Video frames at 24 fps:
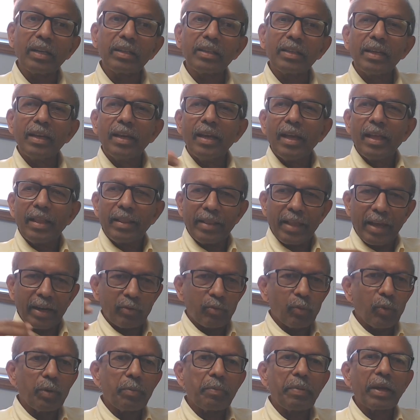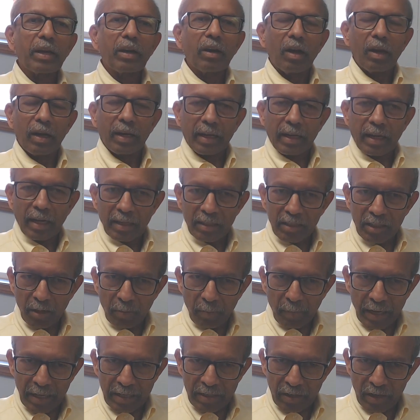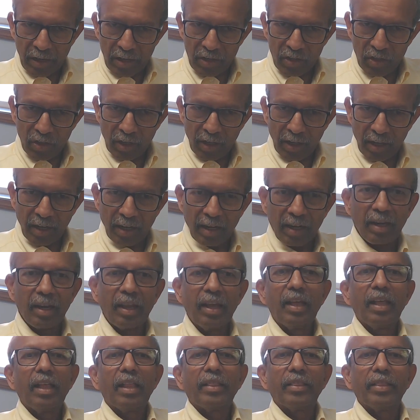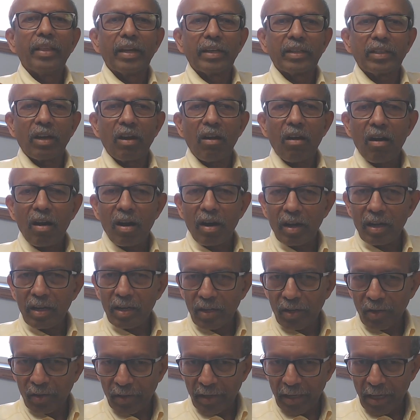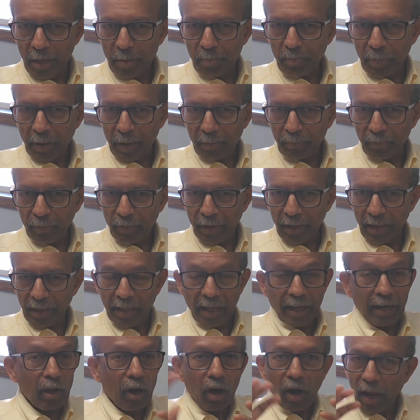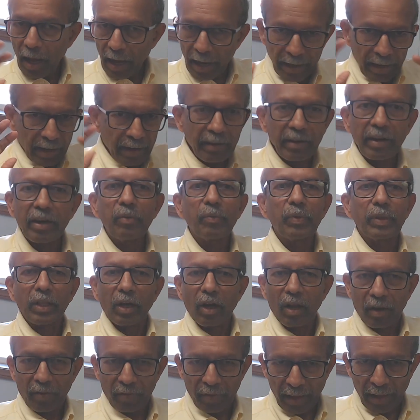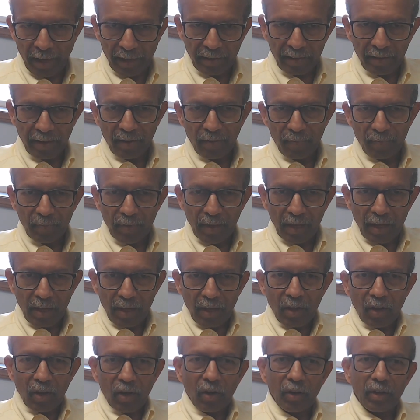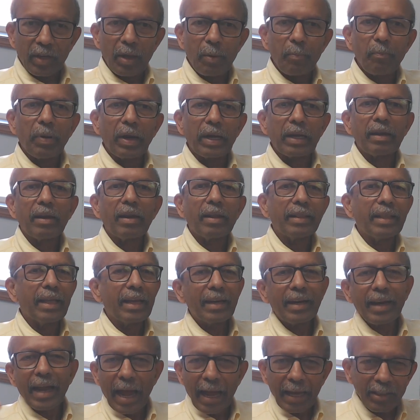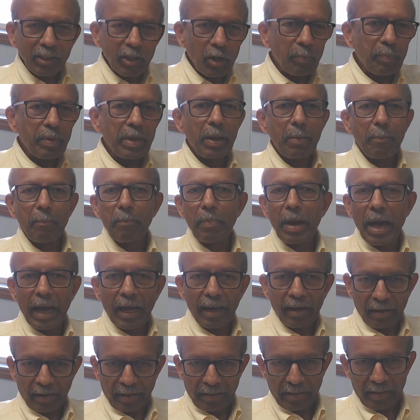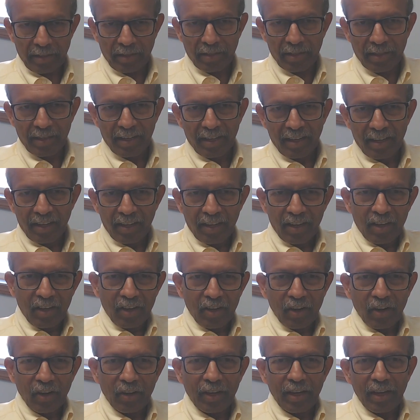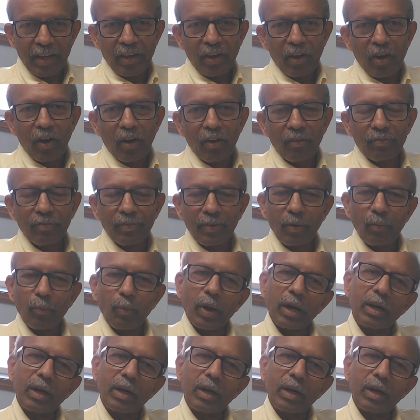that would be called a customization that's hard to keep up with, and I agree with all of that. Okay, but there has to be a balance, okay, of what